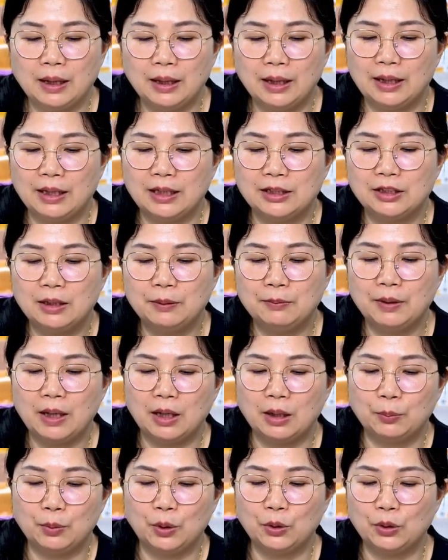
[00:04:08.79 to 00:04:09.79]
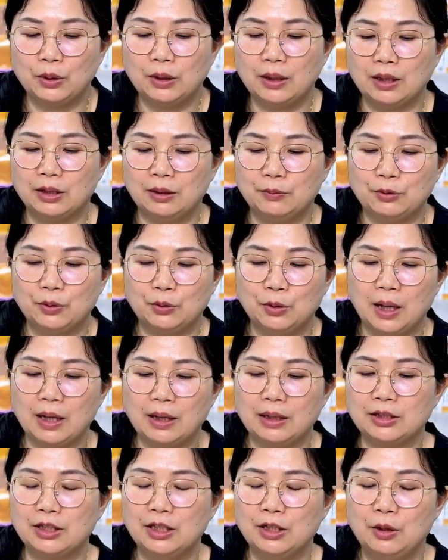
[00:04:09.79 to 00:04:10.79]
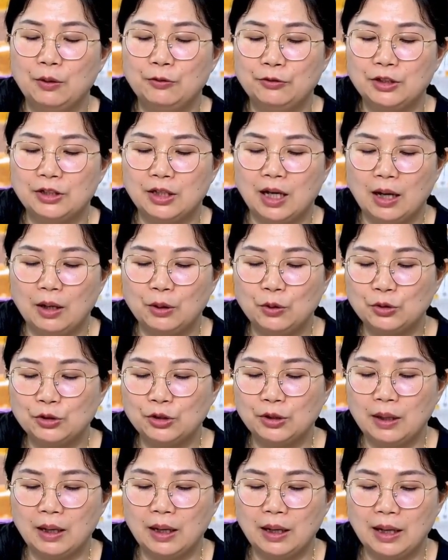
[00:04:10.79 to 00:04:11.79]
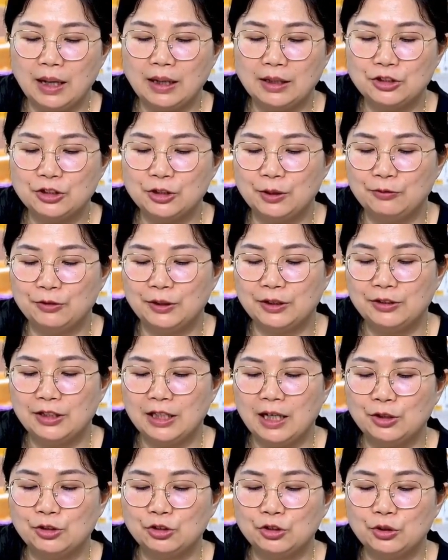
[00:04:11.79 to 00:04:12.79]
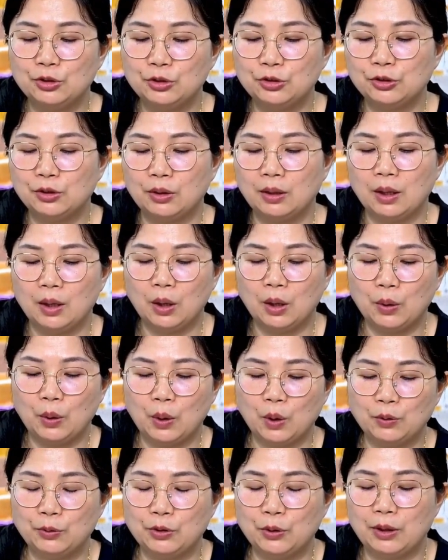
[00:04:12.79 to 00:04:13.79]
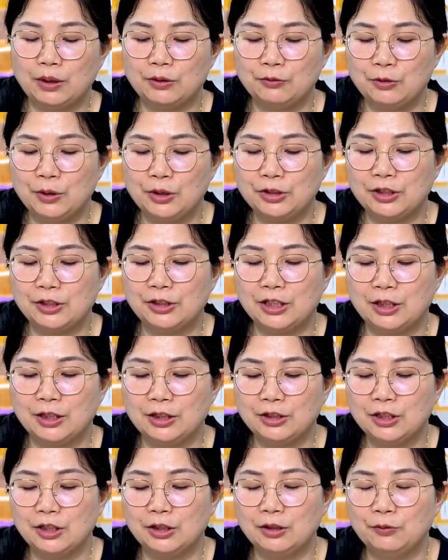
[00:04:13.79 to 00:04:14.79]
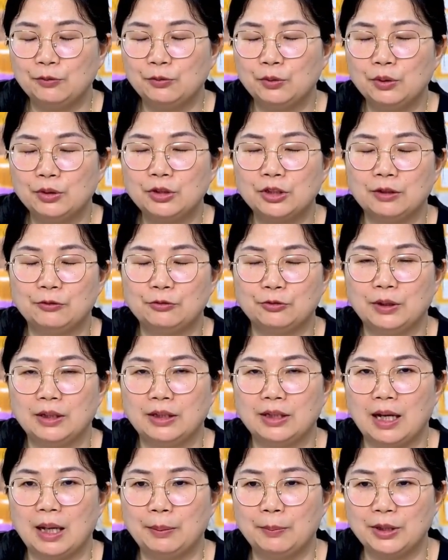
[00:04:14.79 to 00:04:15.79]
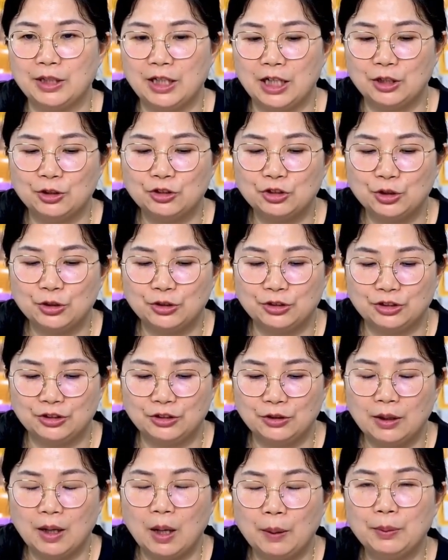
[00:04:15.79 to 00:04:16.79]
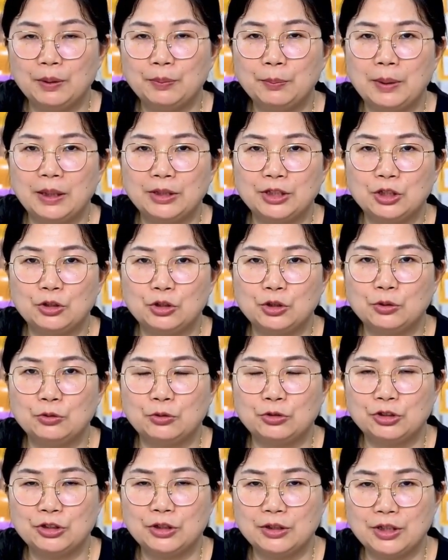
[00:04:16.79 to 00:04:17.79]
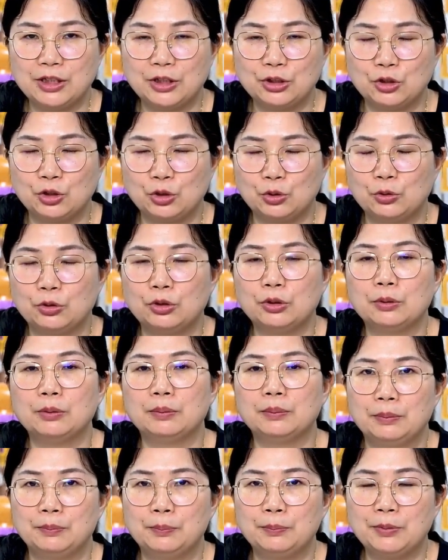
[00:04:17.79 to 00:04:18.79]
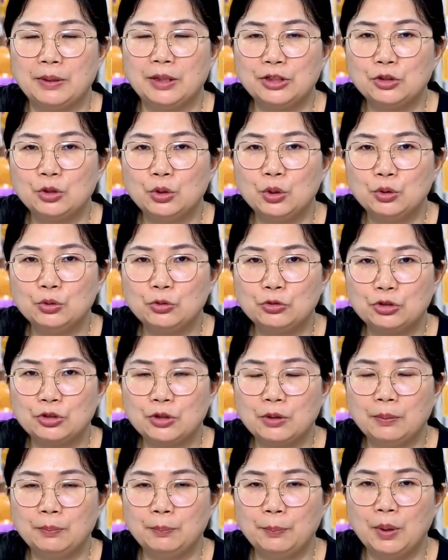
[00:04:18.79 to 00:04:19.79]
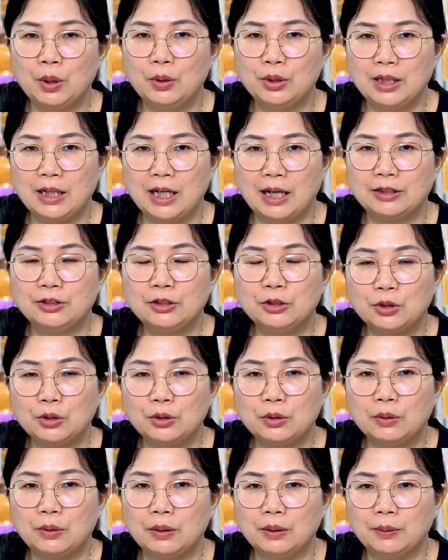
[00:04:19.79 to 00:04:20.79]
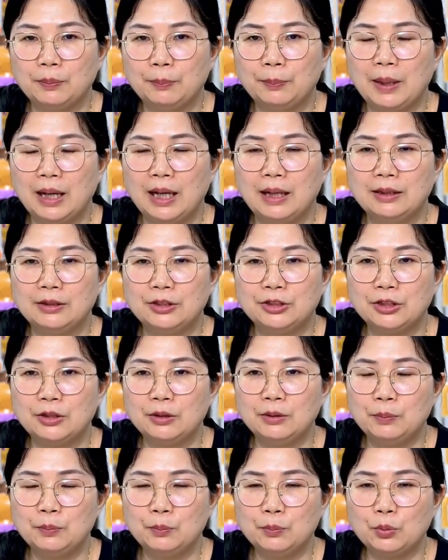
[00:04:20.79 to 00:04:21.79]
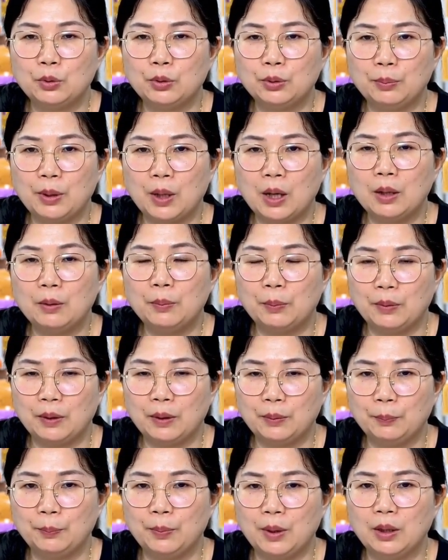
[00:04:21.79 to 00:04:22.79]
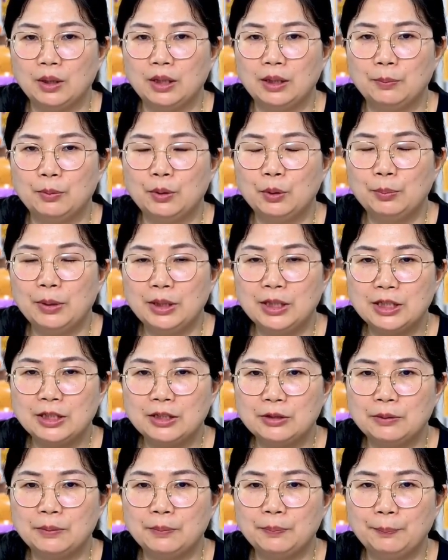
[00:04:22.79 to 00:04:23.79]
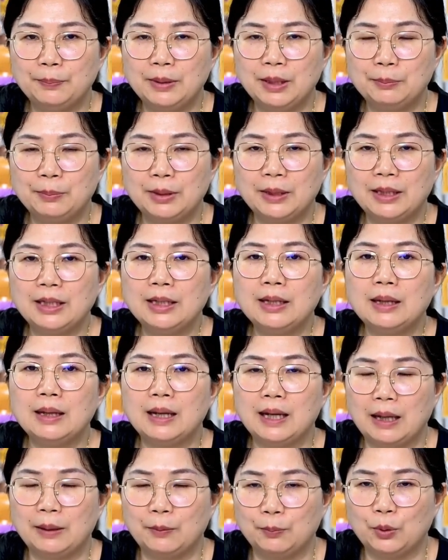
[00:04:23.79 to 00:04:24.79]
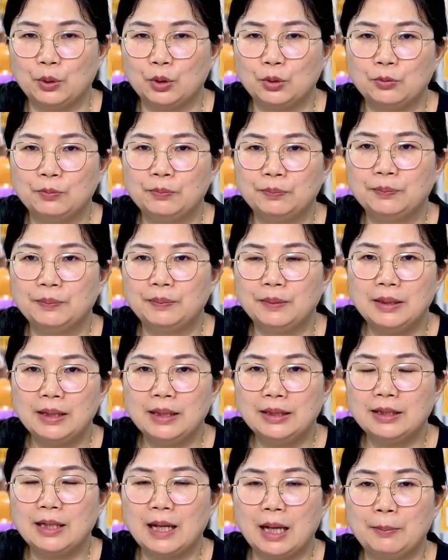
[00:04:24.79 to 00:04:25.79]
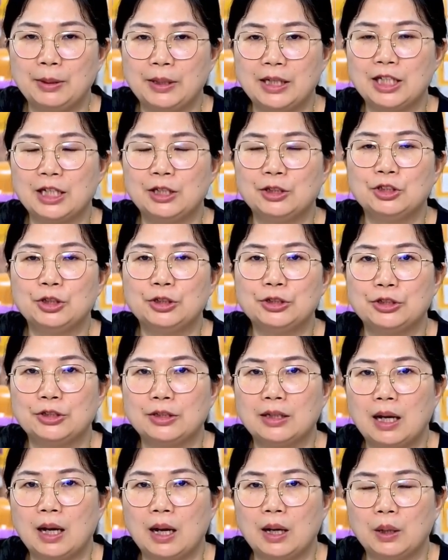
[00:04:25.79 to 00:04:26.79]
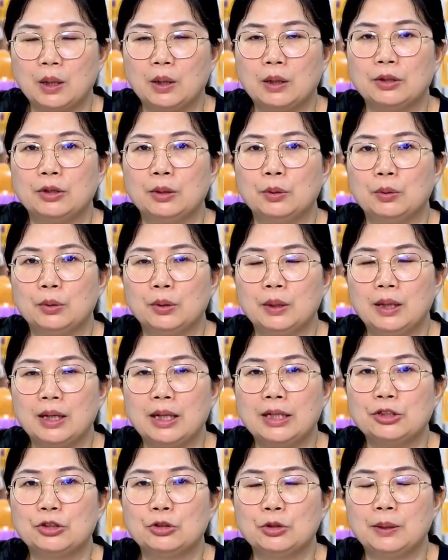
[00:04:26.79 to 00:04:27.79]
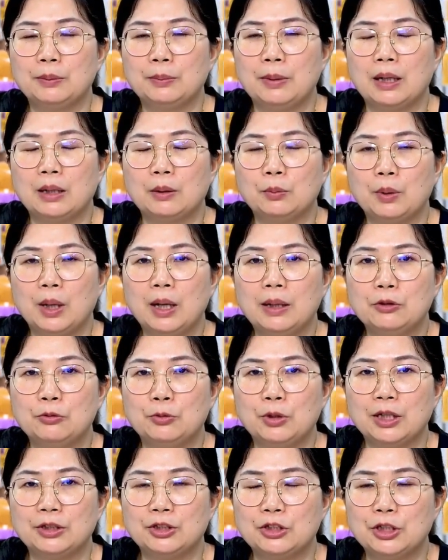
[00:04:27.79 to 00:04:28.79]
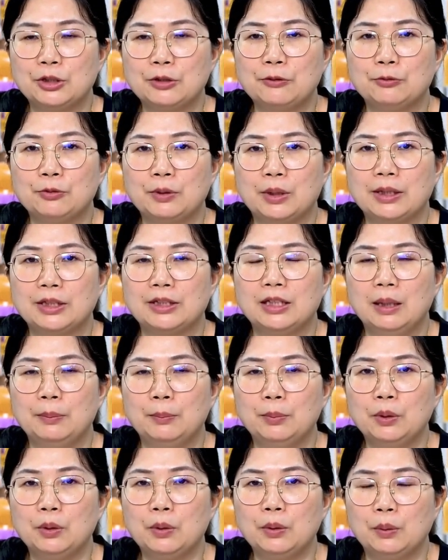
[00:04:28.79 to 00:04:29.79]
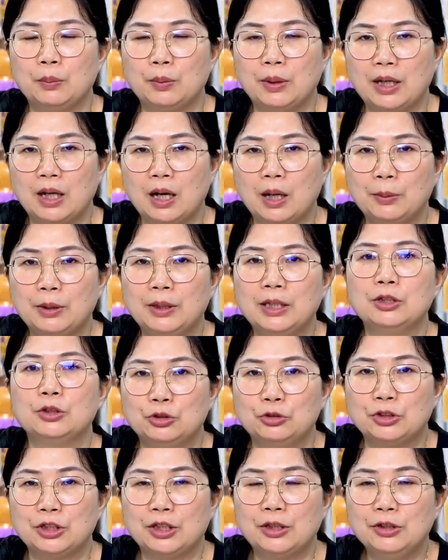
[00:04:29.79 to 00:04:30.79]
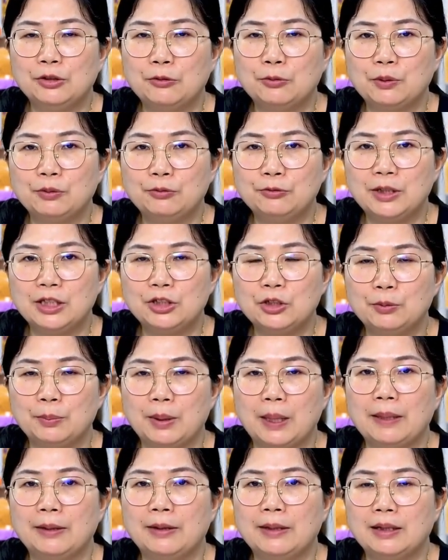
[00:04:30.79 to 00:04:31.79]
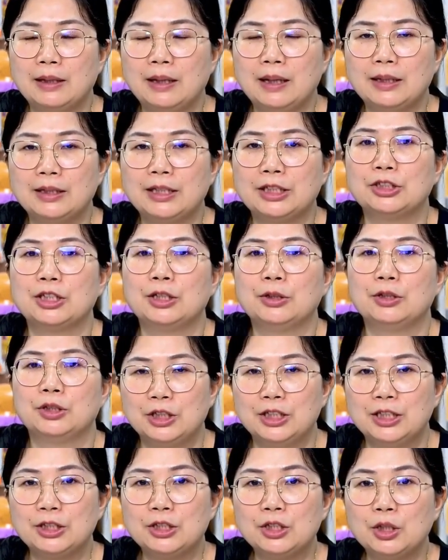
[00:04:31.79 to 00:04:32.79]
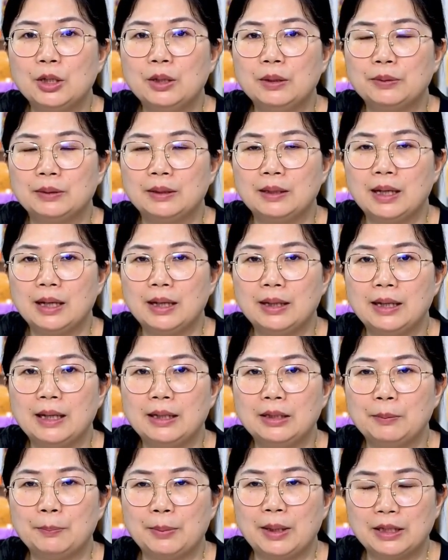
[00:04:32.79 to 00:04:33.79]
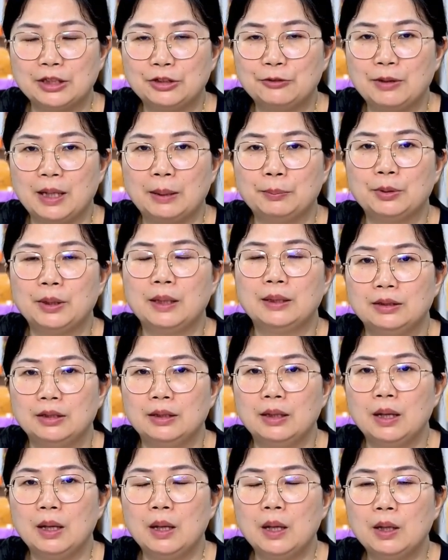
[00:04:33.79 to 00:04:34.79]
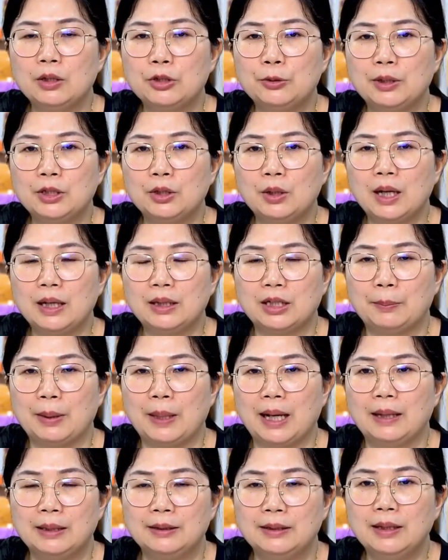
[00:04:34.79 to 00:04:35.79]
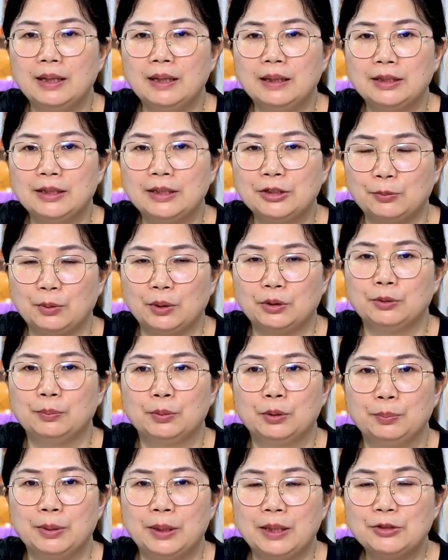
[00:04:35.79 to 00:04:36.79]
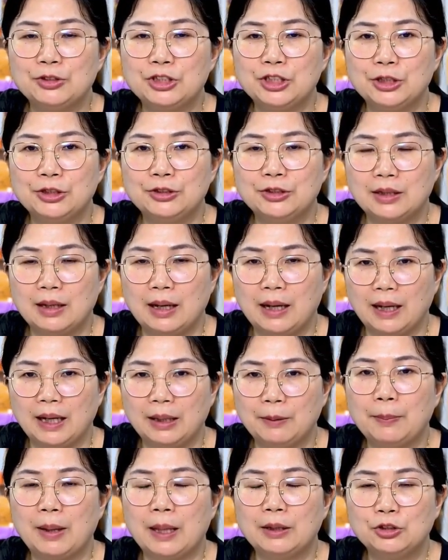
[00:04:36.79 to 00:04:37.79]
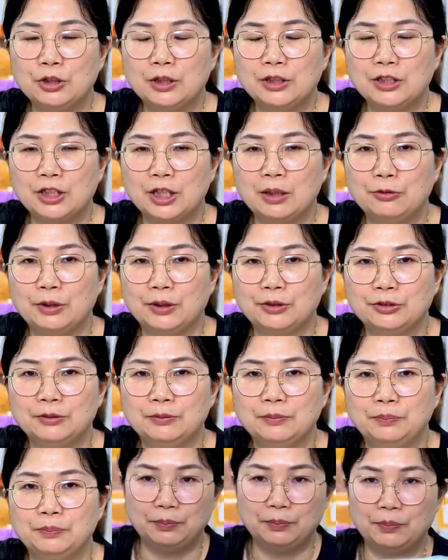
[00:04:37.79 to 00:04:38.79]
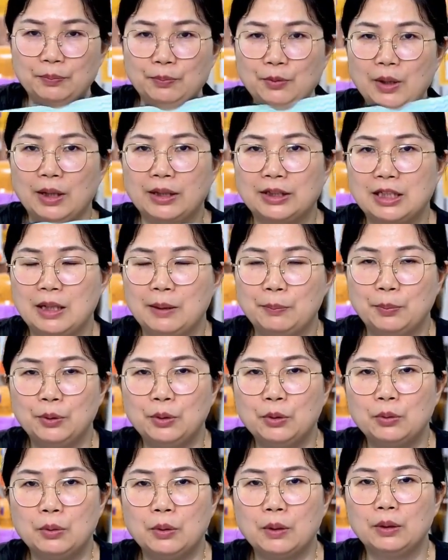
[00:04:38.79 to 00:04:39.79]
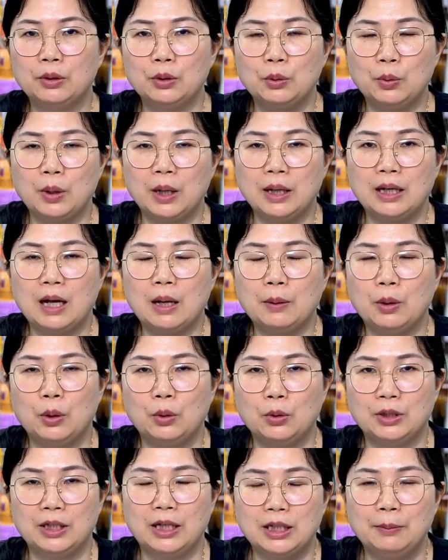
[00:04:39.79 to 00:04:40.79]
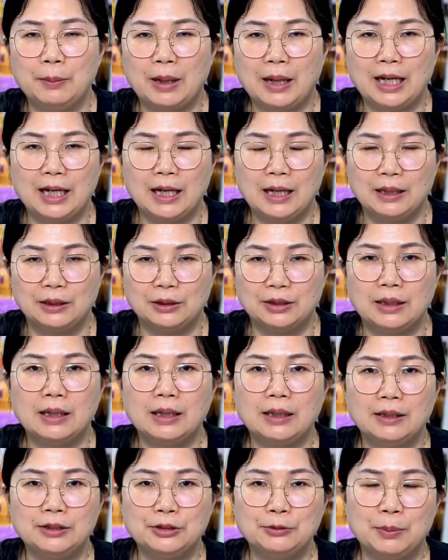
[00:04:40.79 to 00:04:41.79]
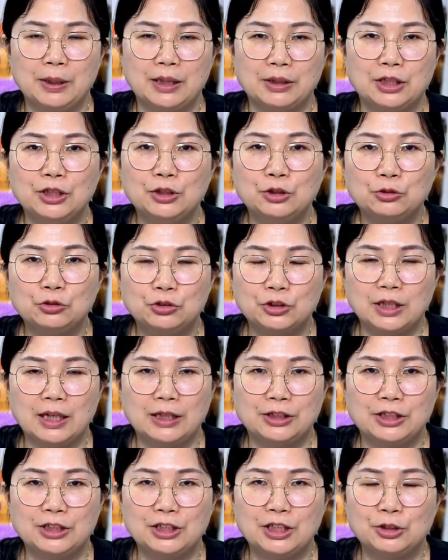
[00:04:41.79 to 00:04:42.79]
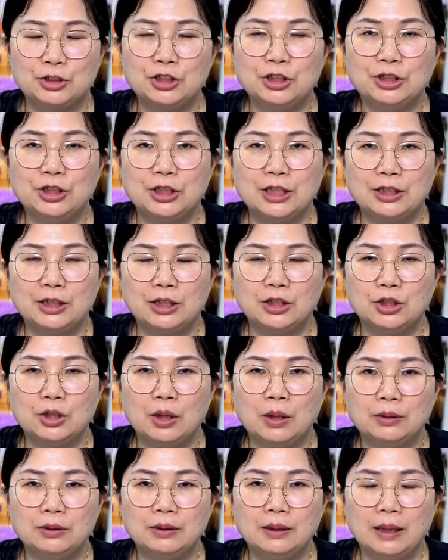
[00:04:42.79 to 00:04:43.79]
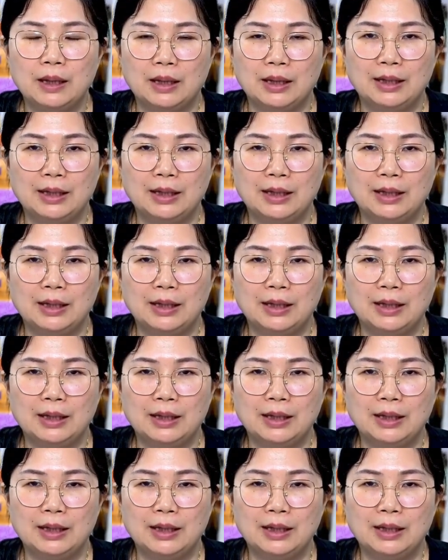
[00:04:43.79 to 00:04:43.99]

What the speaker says: It is available in a variety of styles and surface textures, offering versatility for different applications. Common materials include viscose, polyester, blends, wood pulp, polypropylene, PP, and more. Its applications are also extremely wide-ranging. For example, we commonly use it for facial masks, kitchen cleaning cloths, leather-based fabrics, hospital underpads, disposable bed sheets, and mattress covers. For example, the one I'm holding in my hand is mainly used as a kitchen cleaning cloth.